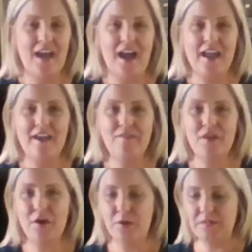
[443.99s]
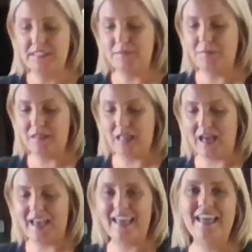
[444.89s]
I have the host
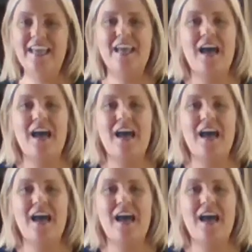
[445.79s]
supply